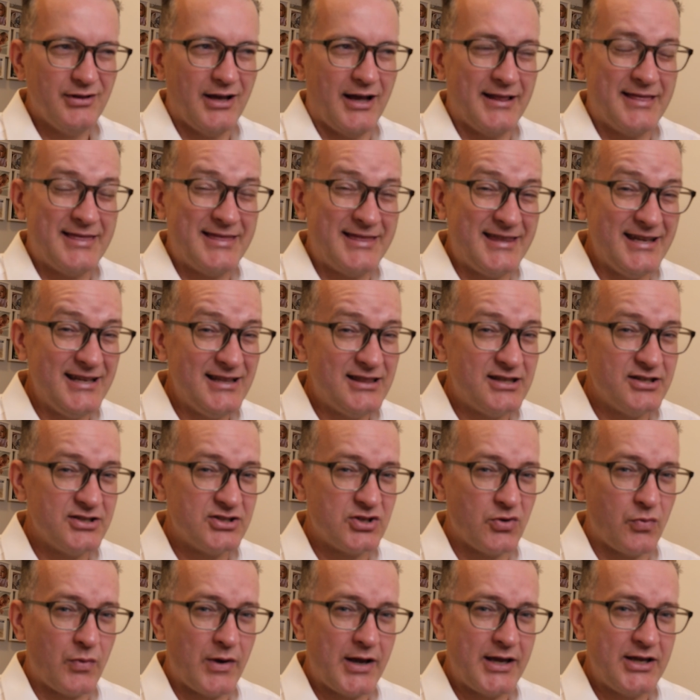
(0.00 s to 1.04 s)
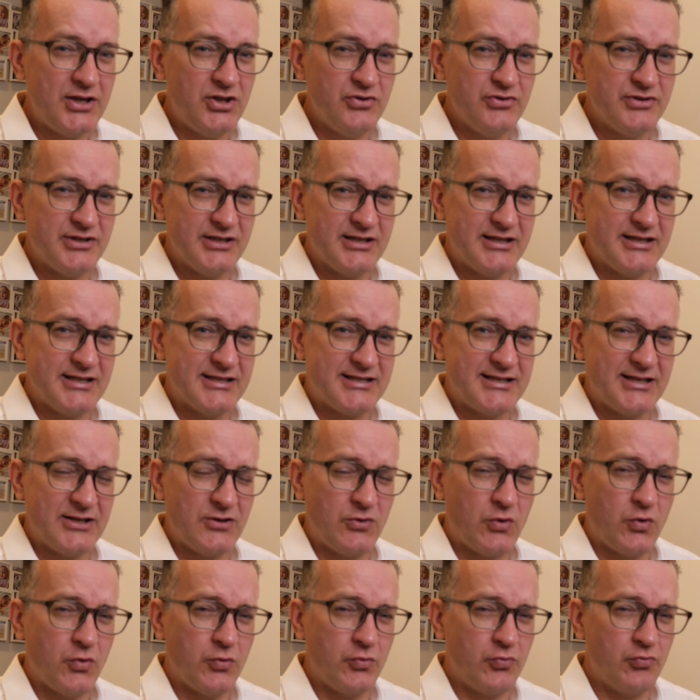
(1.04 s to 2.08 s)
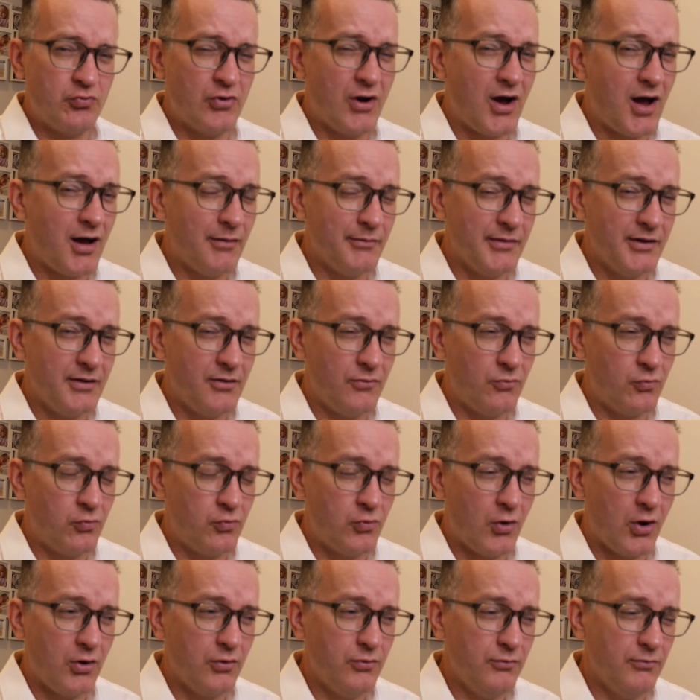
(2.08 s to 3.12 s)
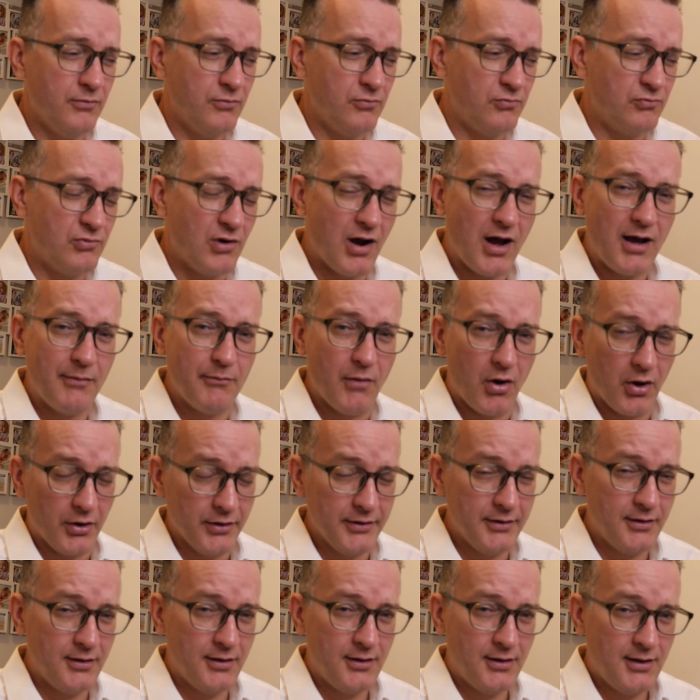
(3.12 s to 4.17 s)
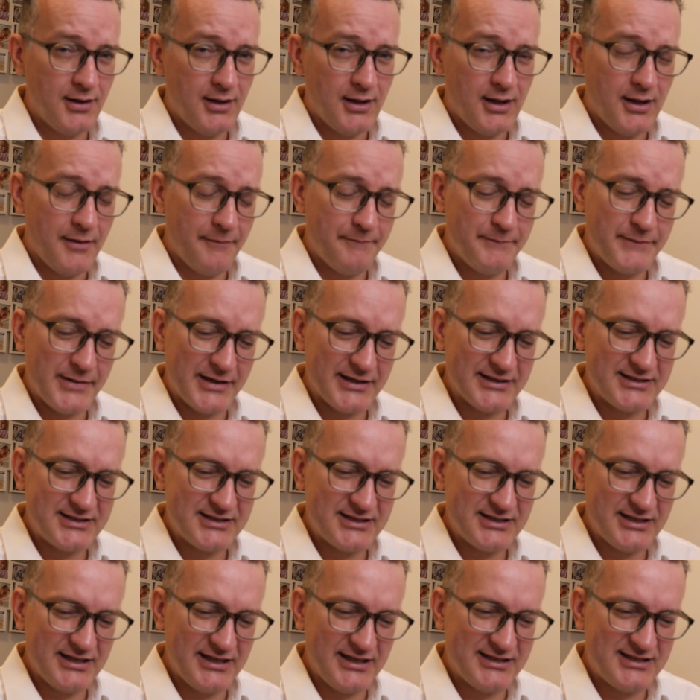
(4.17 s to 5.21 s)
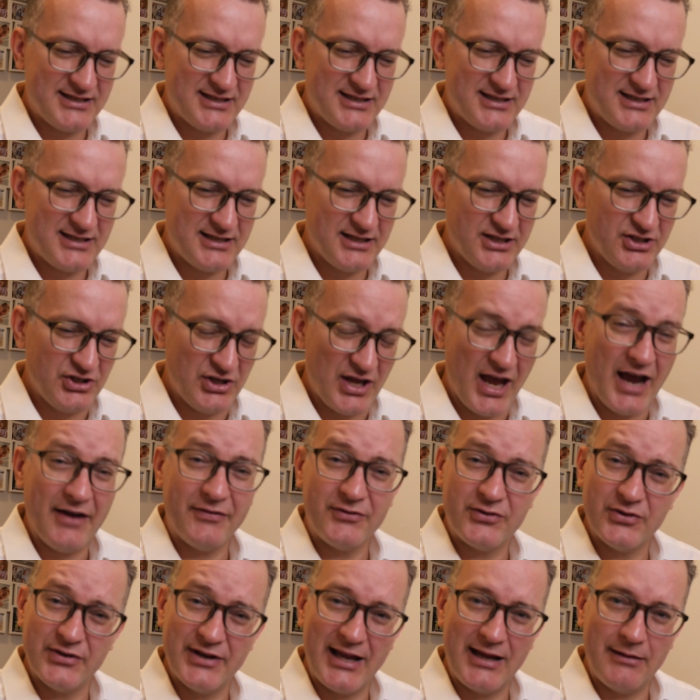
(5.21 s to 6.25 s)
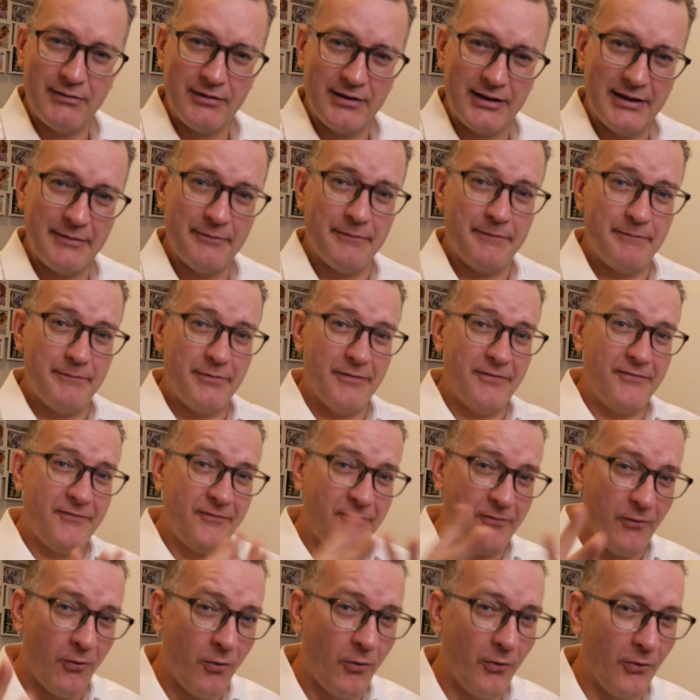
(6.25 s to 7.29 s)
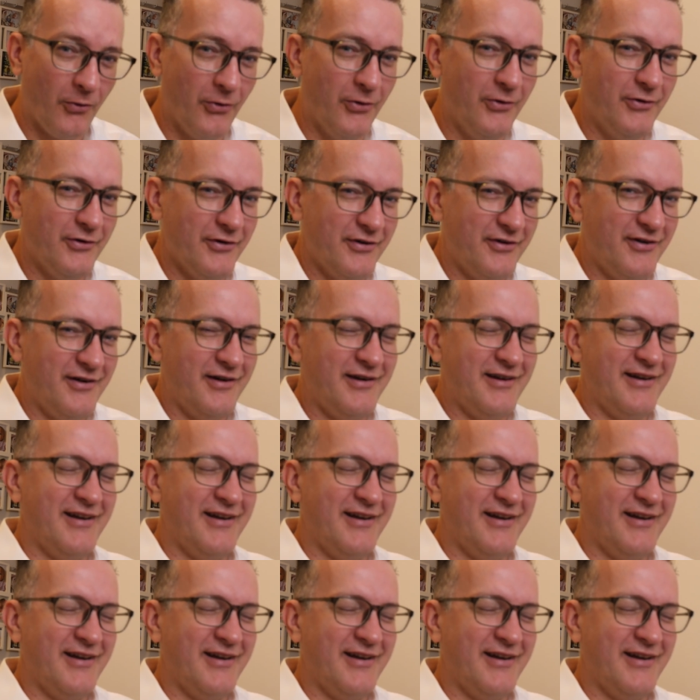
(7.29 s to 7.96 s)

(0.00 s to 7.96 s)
I think there's a way using this thing called Ramon, but you have to enable it before,